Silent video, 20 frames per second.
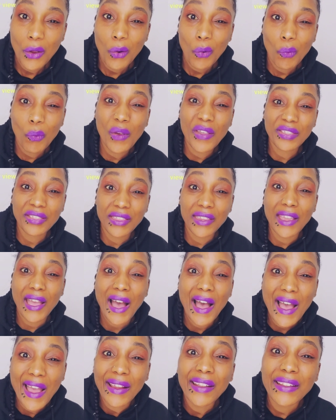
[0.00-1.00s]
with the
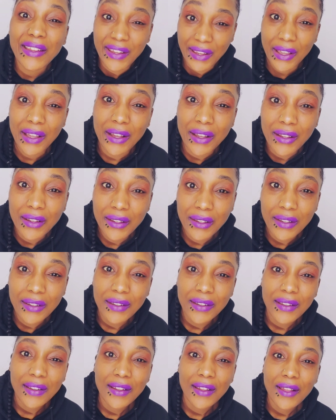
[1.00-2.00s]
idea
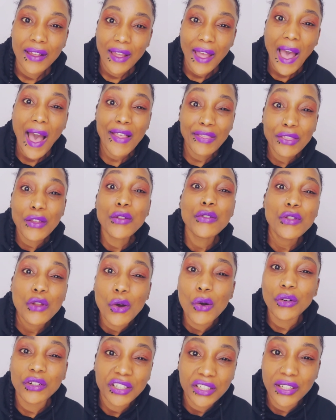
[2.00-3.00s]
and the
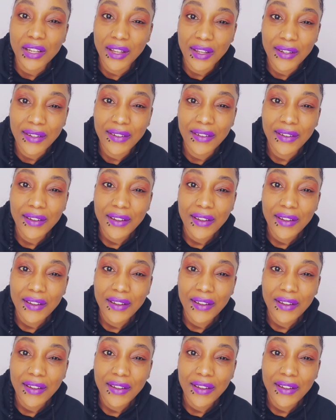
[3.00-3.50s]
notion